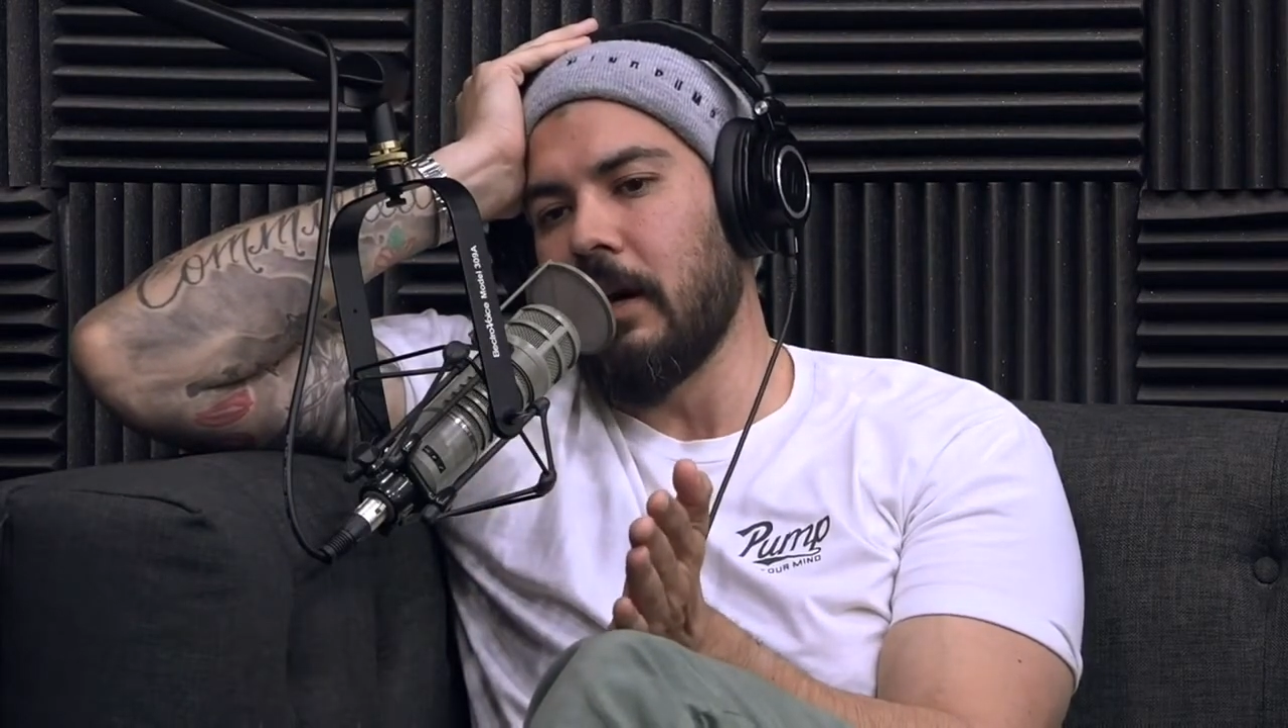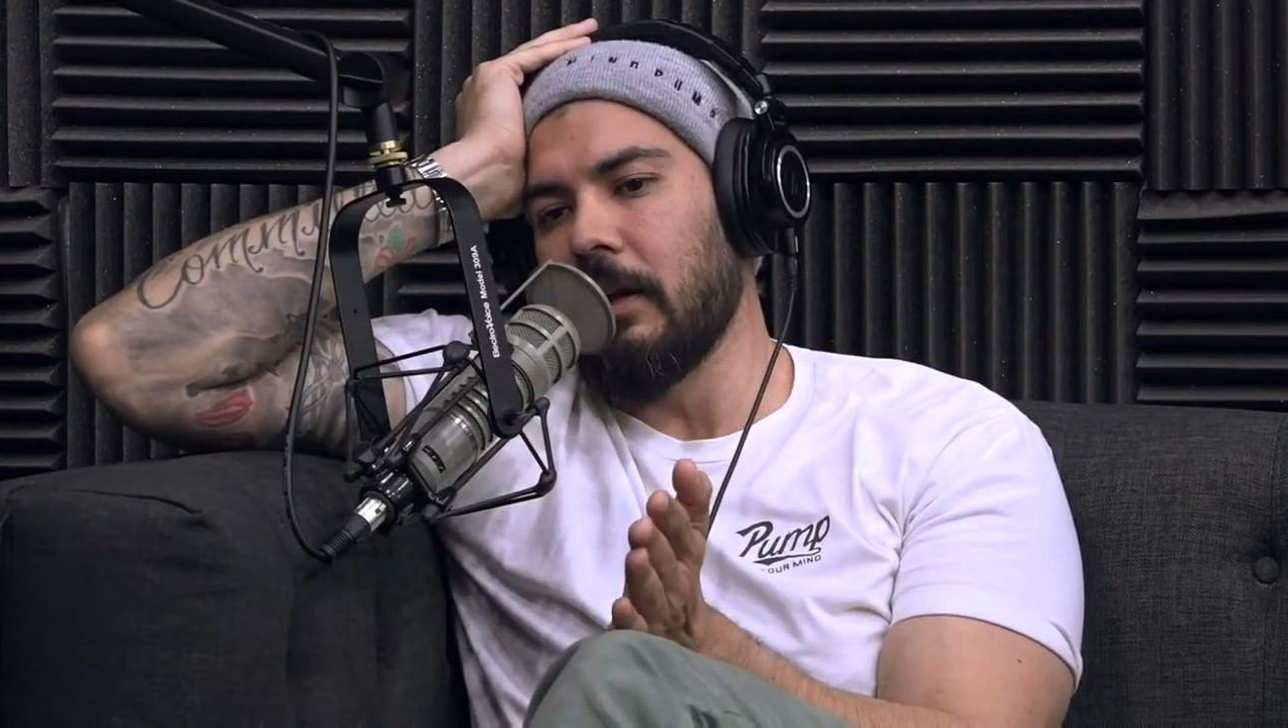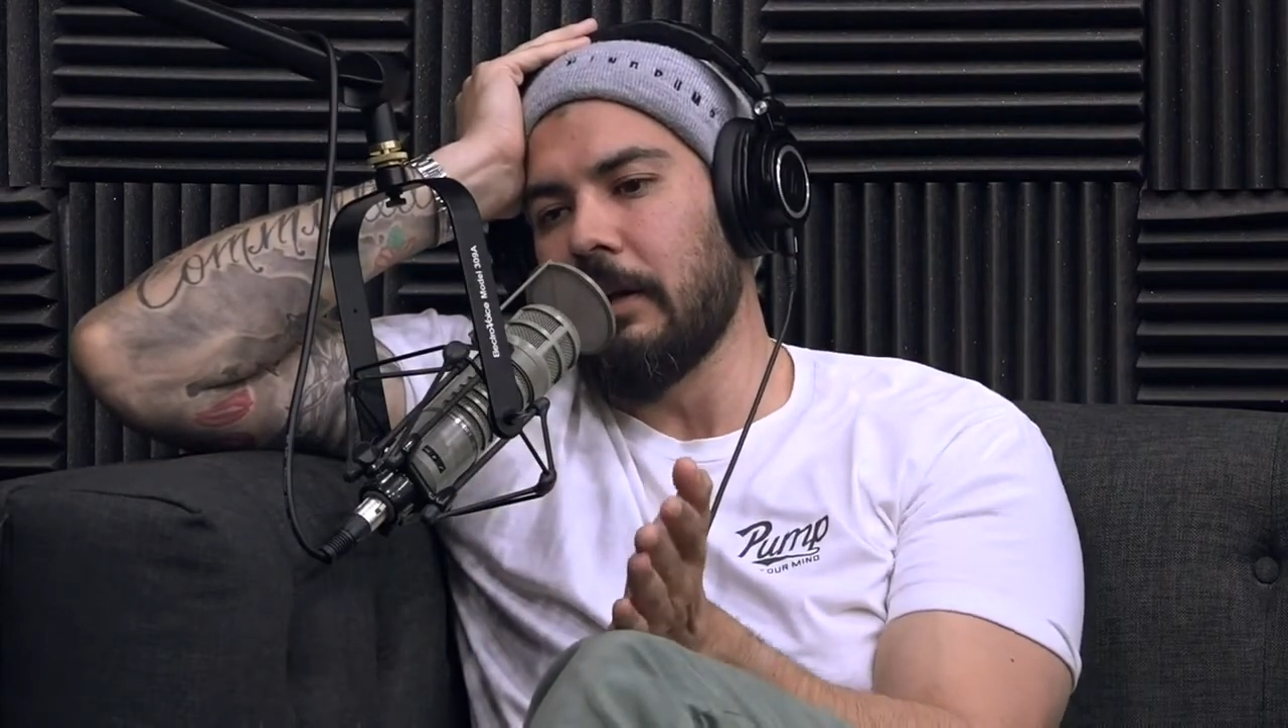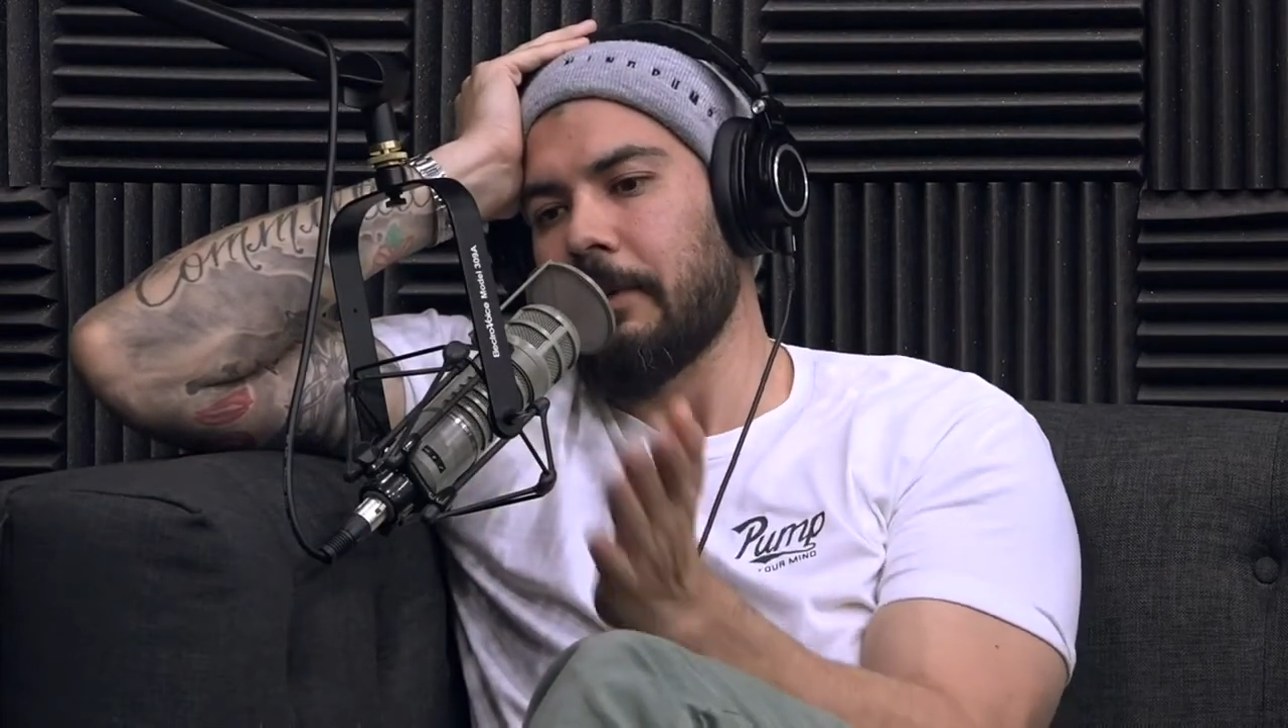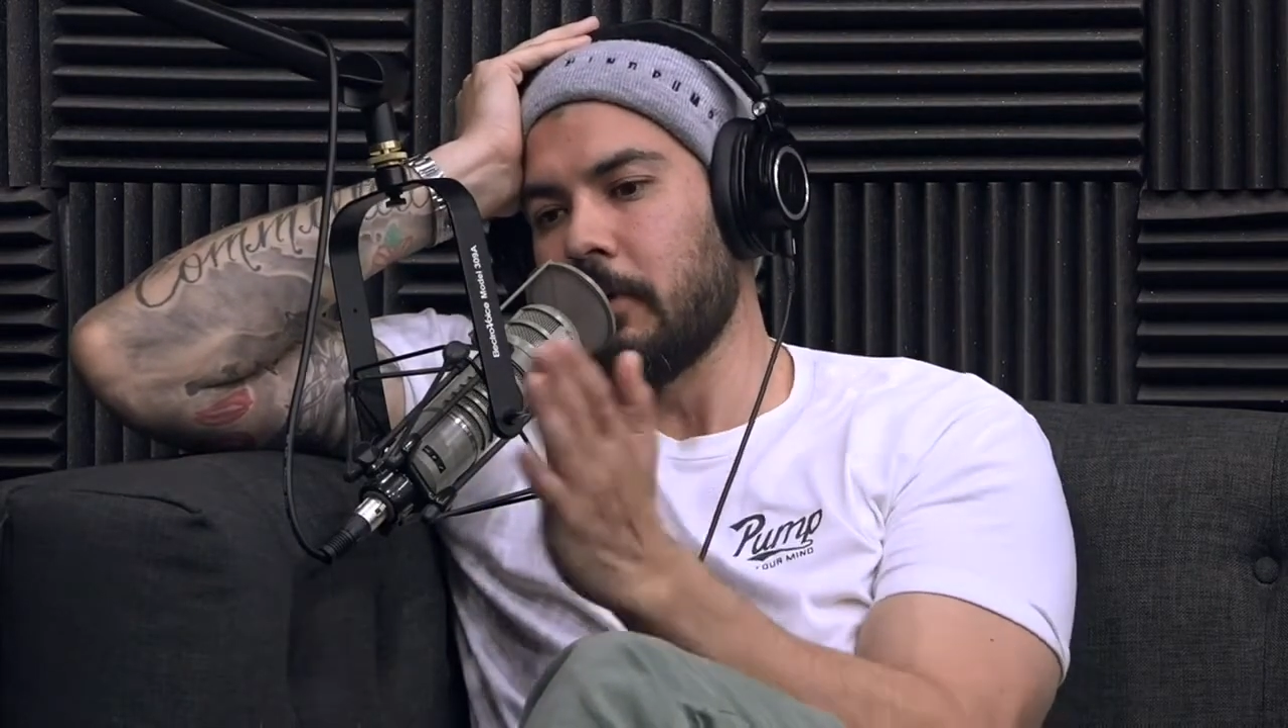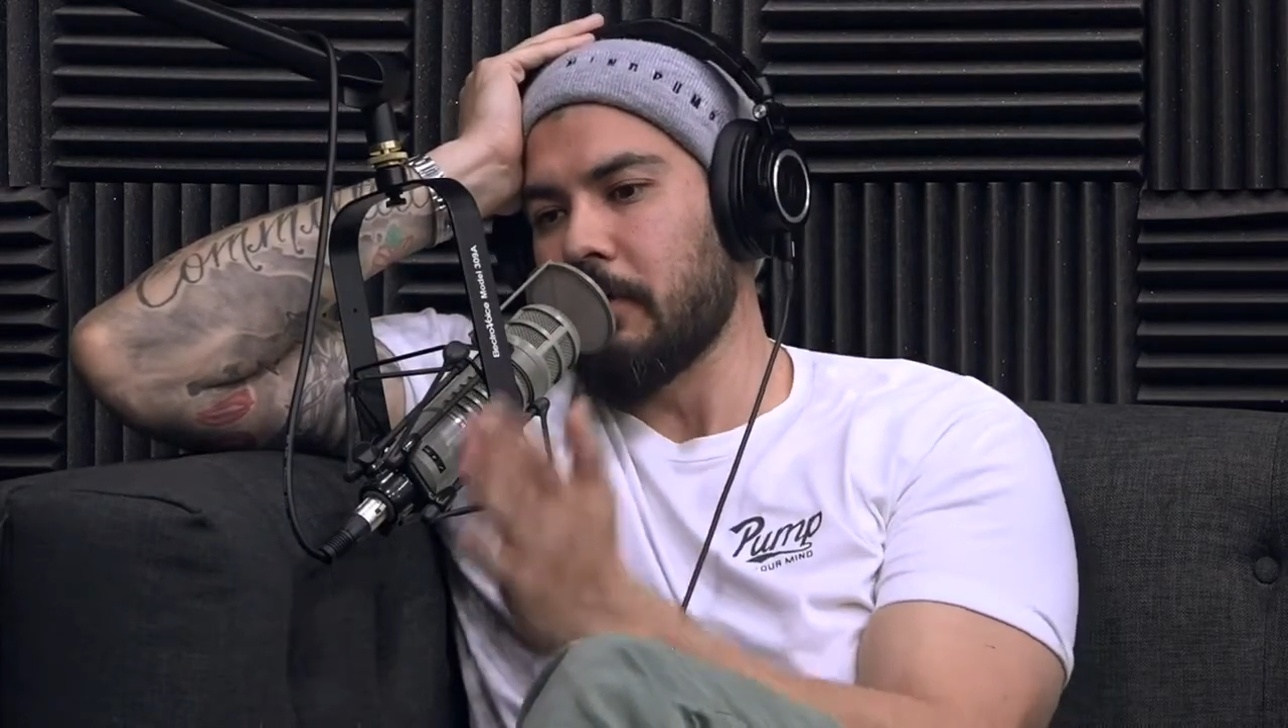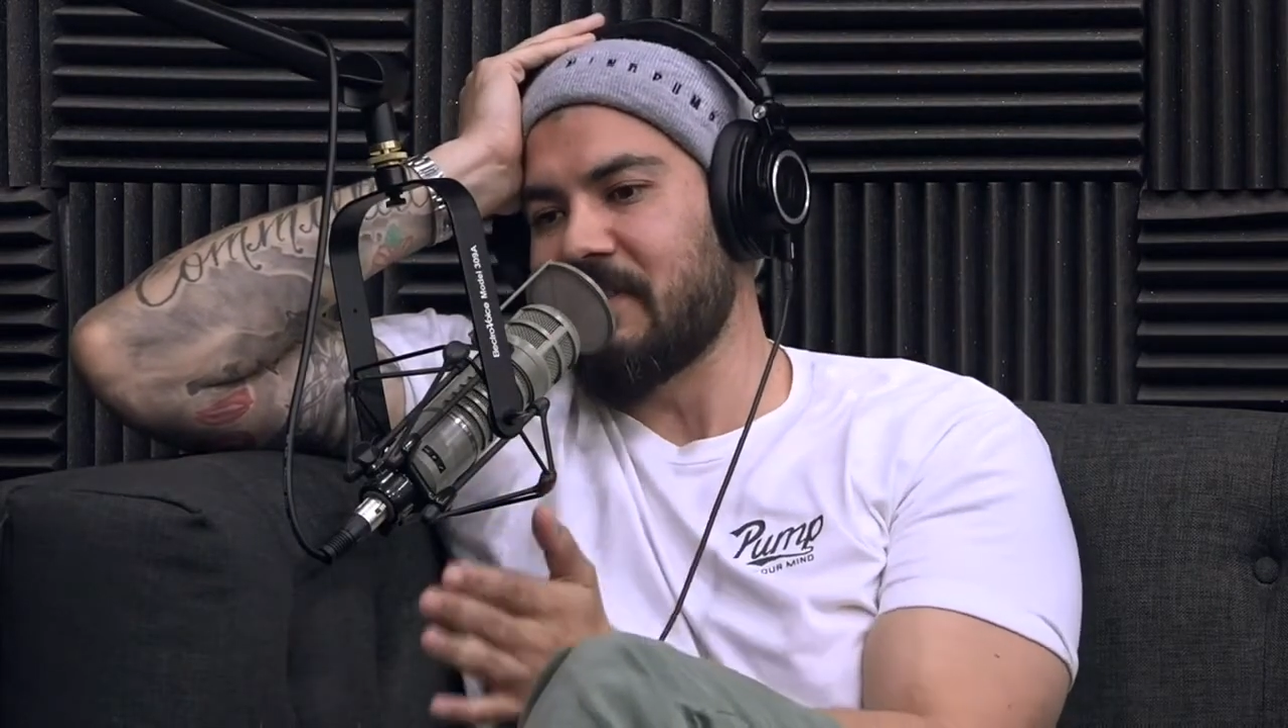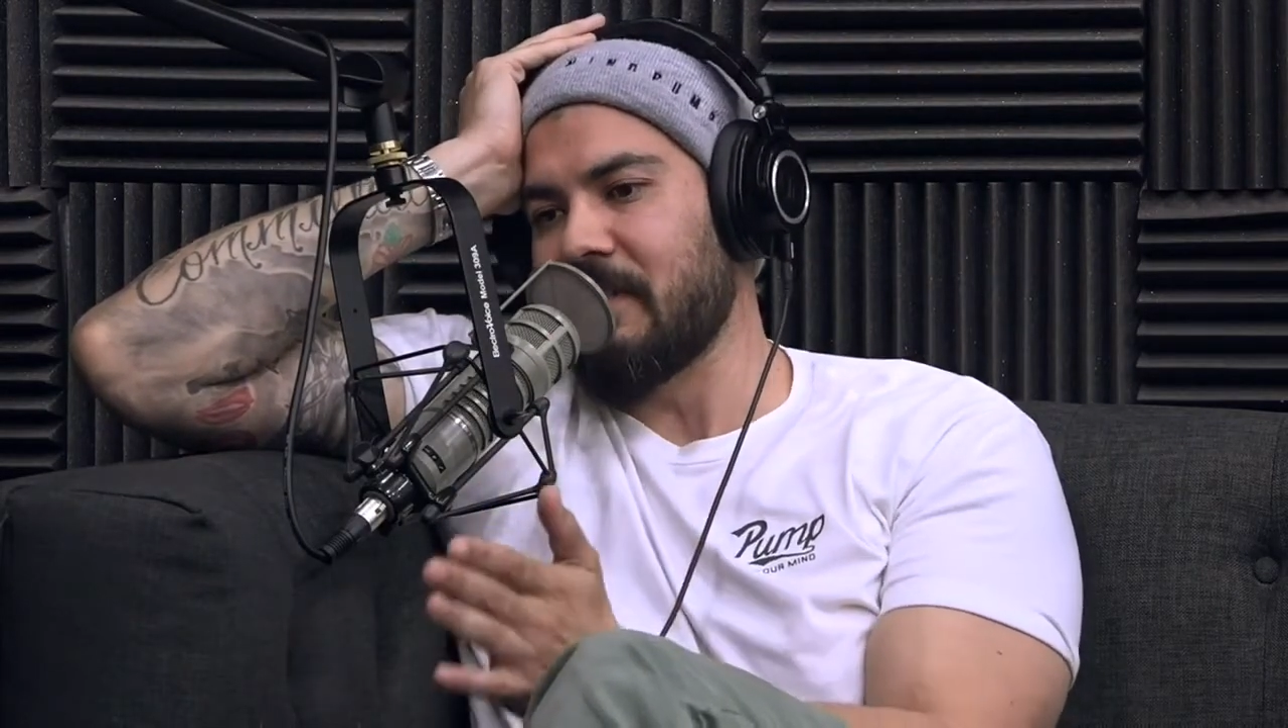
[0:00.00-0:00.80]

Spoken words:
Let me go to a